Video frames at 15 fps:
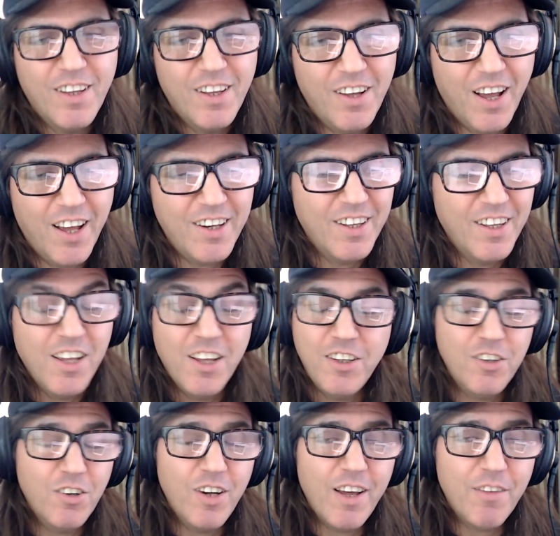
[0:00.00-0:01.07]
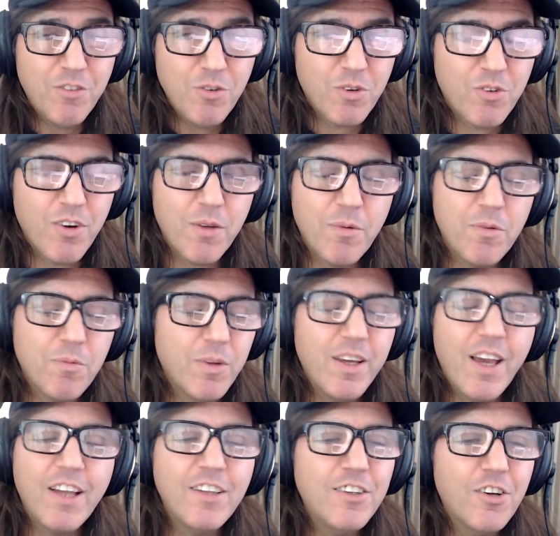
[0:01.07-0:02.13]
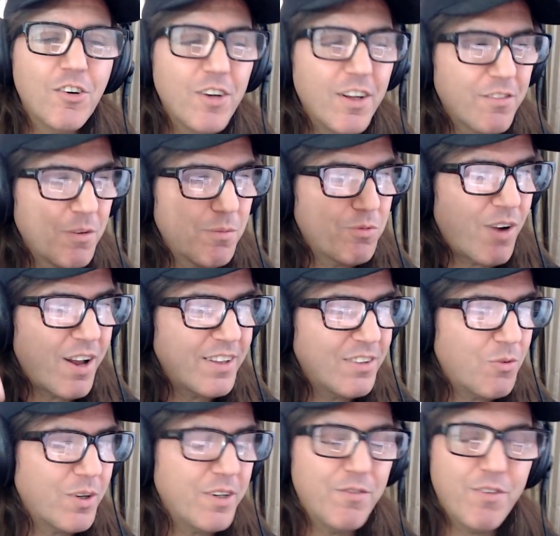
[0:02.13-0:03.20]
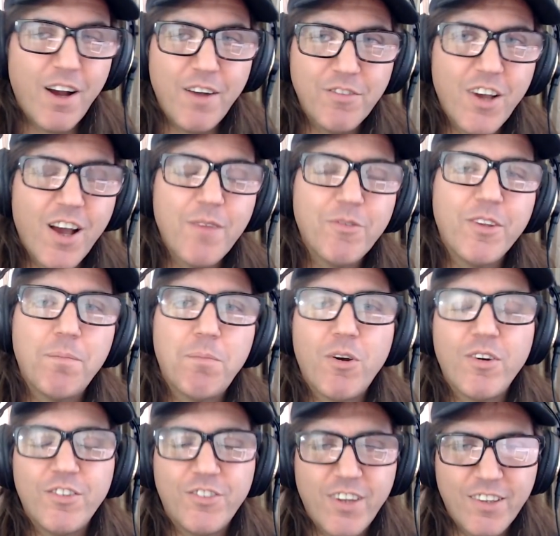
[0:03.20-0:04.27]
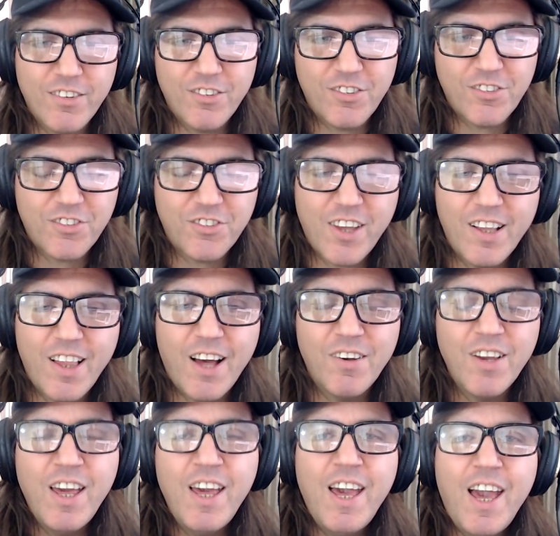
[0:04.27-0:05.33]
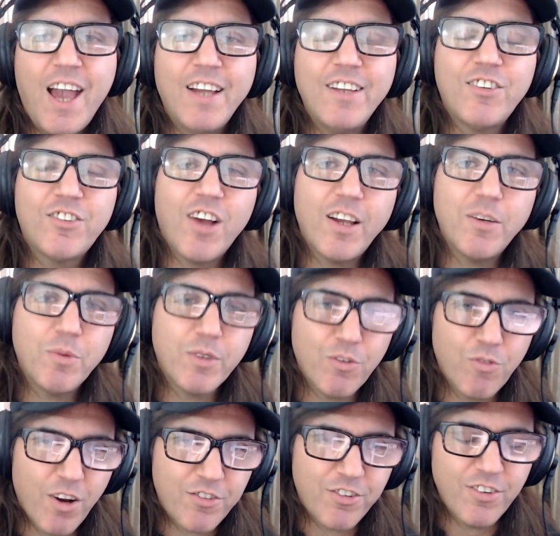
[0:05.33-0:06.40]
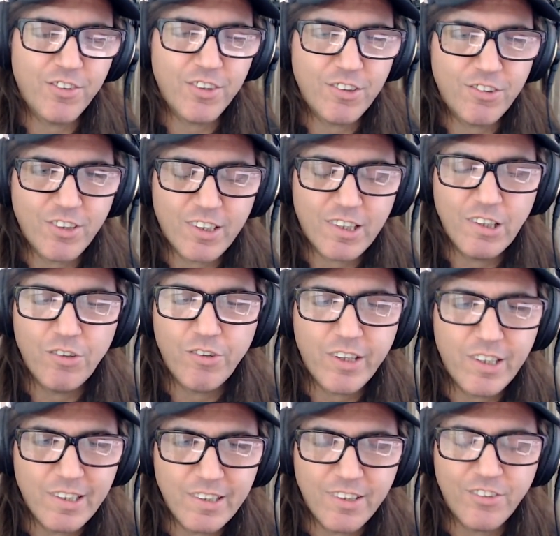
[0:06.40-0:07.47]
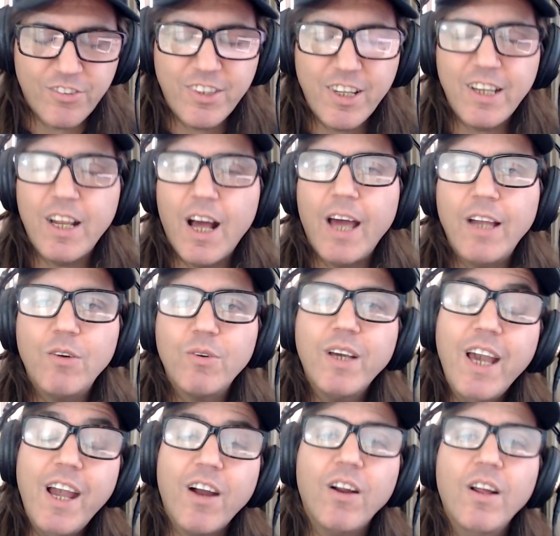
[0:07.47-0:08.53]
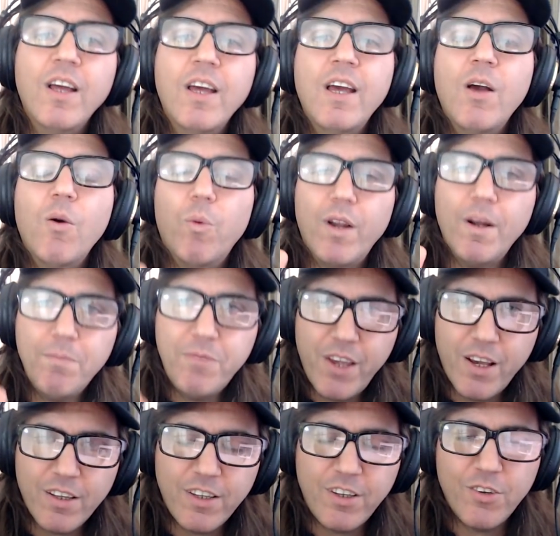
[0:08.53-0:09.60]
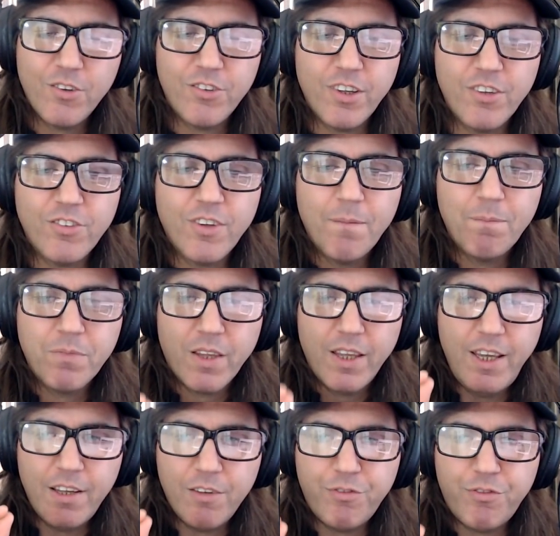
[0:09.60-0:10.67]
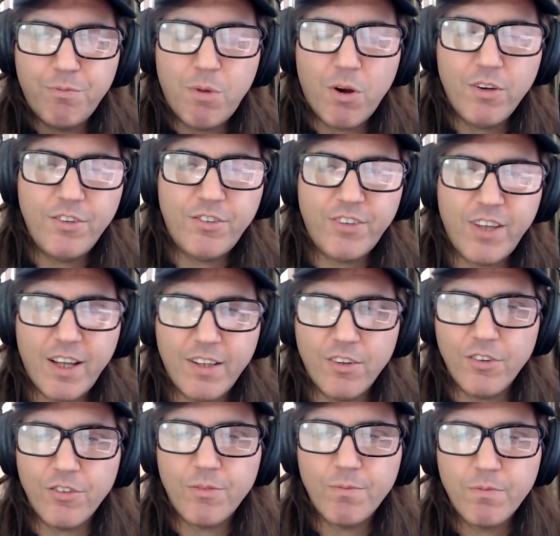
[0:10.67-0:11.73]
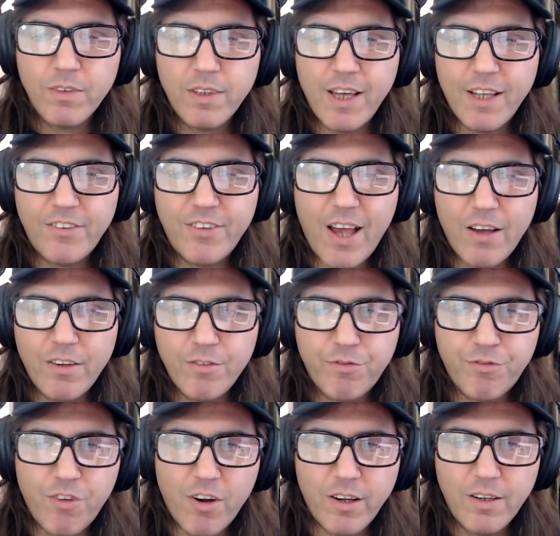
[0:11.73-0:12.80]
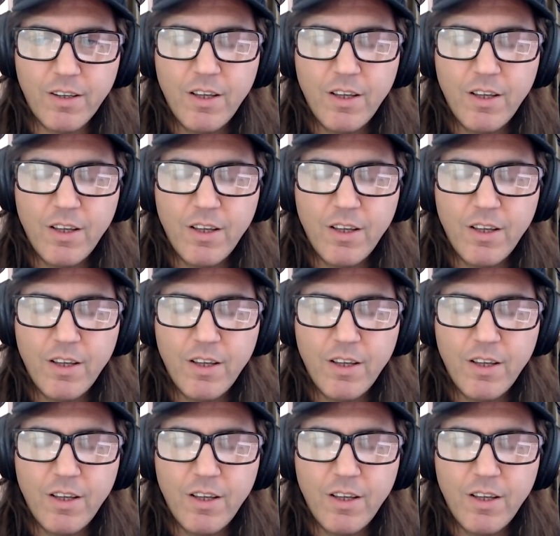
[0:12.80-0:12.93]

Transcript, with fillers: Right? You don't have to agree with me, and you don't have to write 25 times that Bernie Sanders is a sellout and he sided with the Russians and he sucked Hillary Clinton's tit. I don't care. What I'm telling you is this: if Bernie Sanders gets out in front.